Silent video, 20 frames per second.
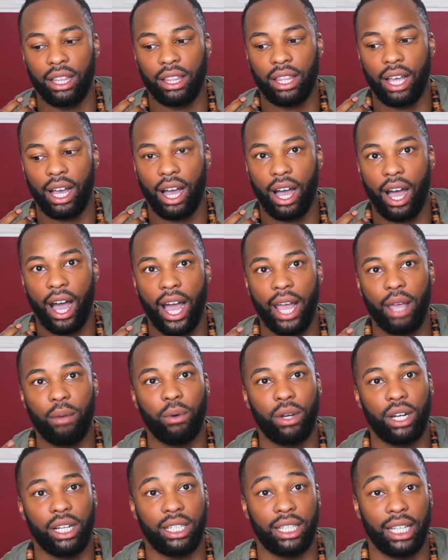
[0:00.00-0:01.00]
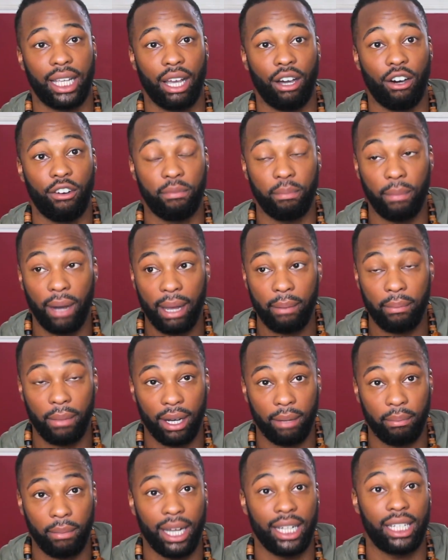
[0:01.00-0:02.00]
I wanted to get off
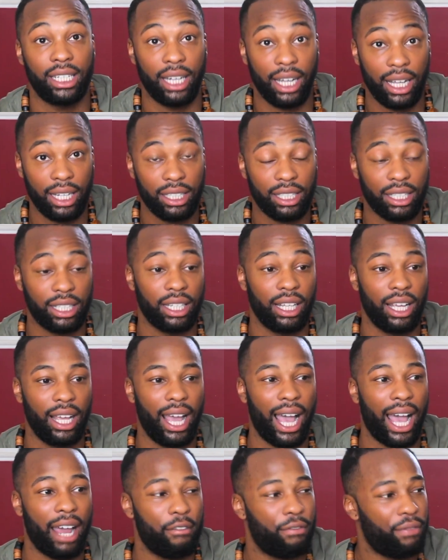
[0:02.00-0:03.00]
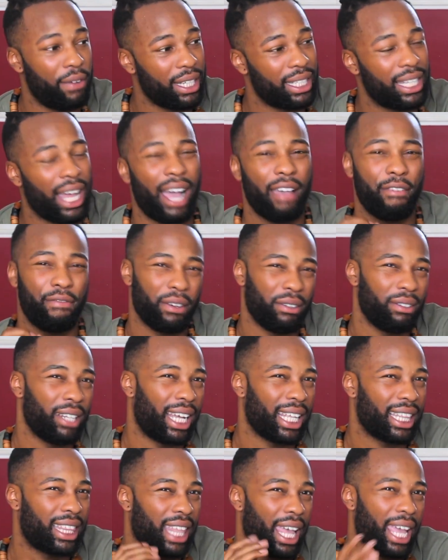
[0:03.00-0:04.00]
my chest, and things that I felt
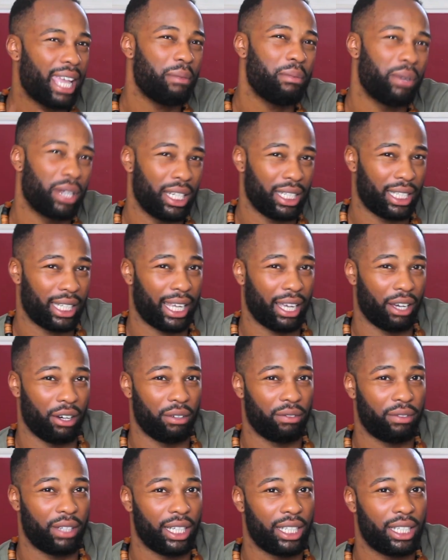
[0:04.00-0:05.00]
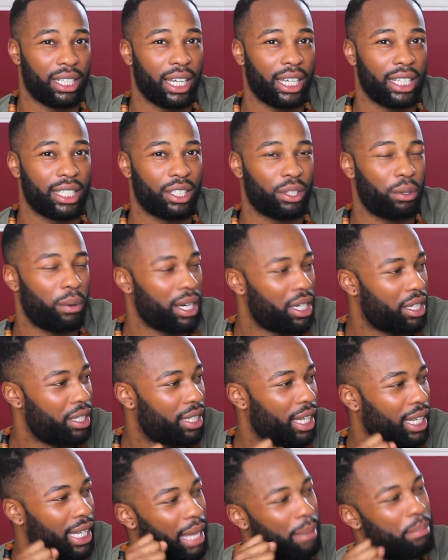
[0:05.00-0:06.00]
like they wanted to get off their chest,
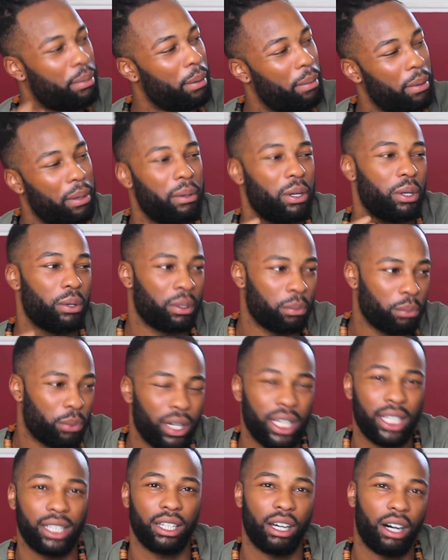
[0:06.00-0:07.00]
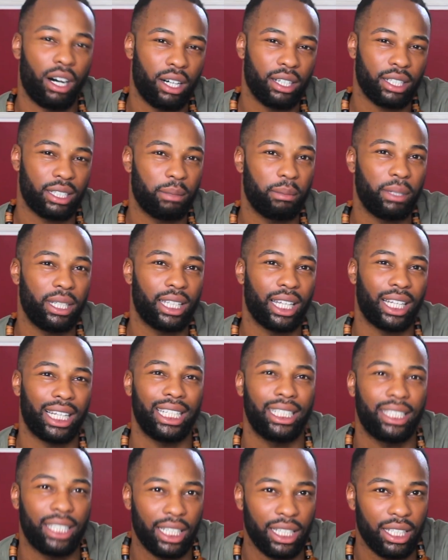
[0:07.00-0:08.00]
questions that they probably wanted to ask me that
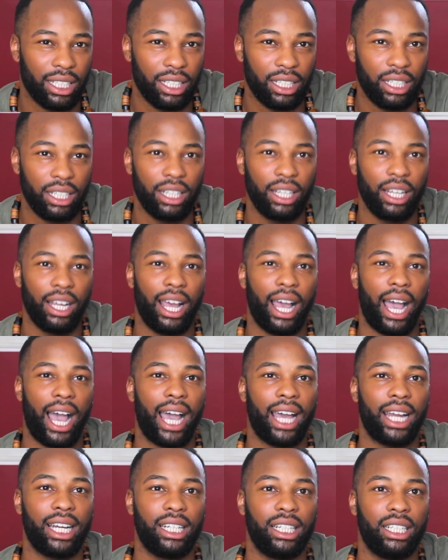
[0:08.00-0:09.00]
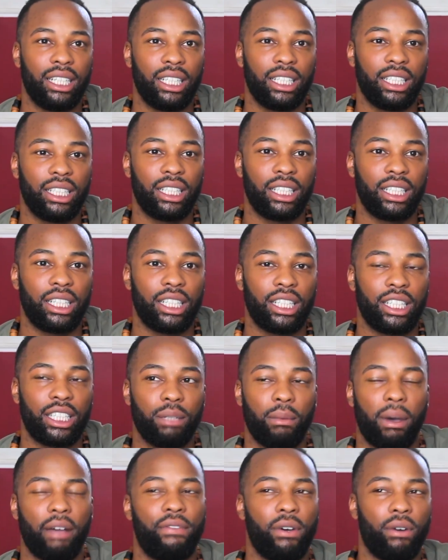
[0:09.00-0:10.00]
they didn't, and
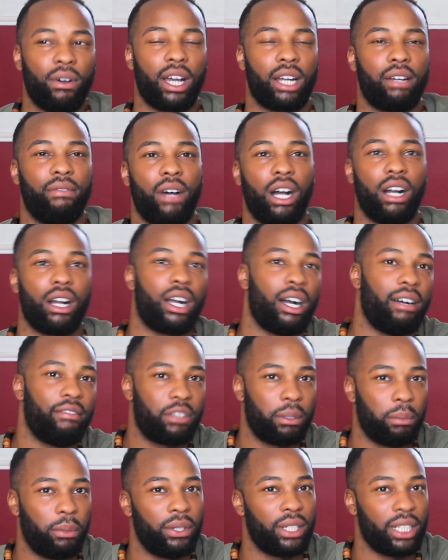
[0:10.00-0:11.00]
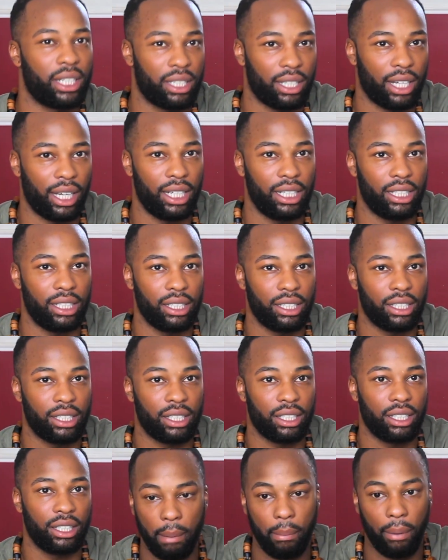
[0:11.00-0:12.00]
so I felt kind of uncomfortable in the
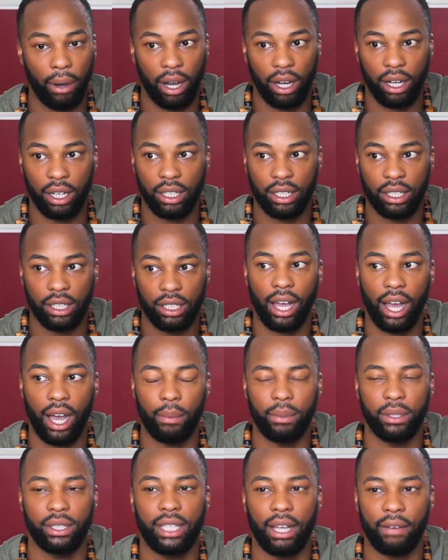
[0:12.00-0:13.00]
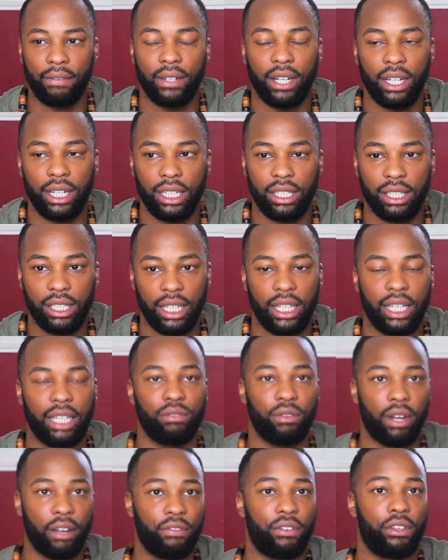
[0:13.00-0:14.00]
silence. But I was definitely
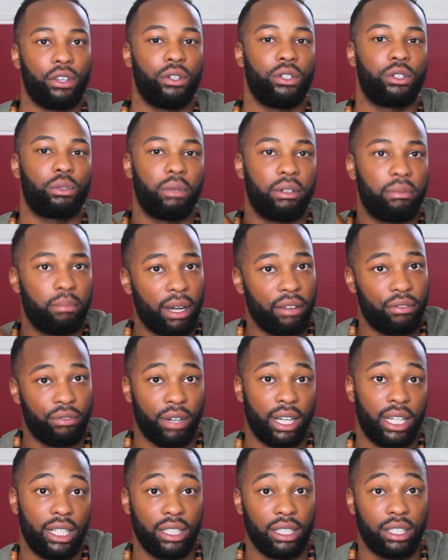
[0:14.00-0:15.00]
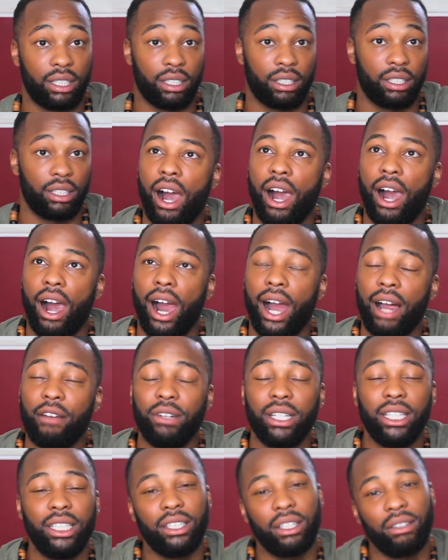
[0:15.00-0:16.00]
seeking refuge with my friends. I
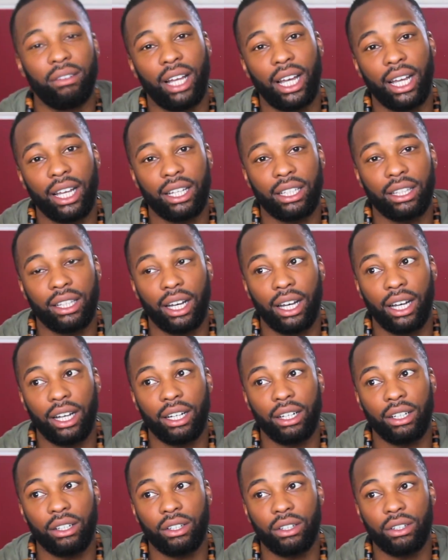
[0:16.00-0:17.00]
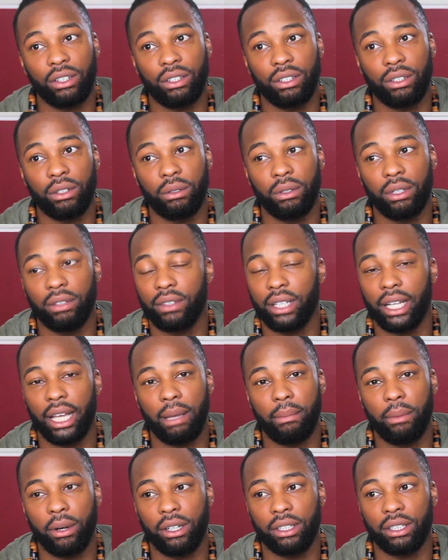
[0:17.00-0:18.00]
really don't like that all of the
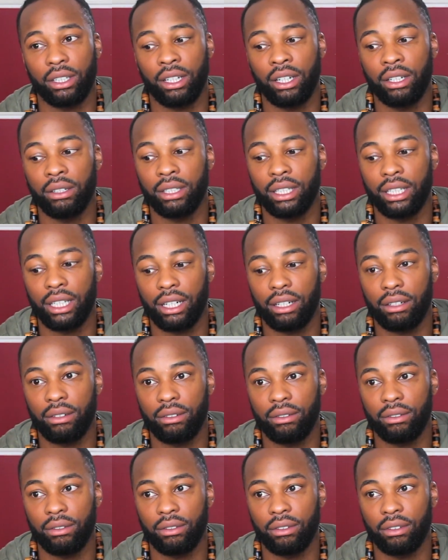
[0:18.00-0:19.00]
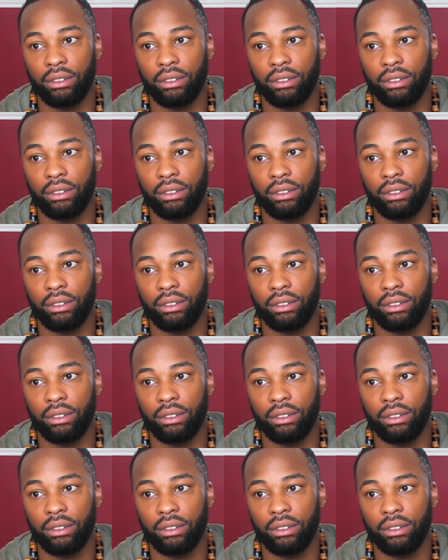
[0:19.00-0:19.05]
gay bars are closing down.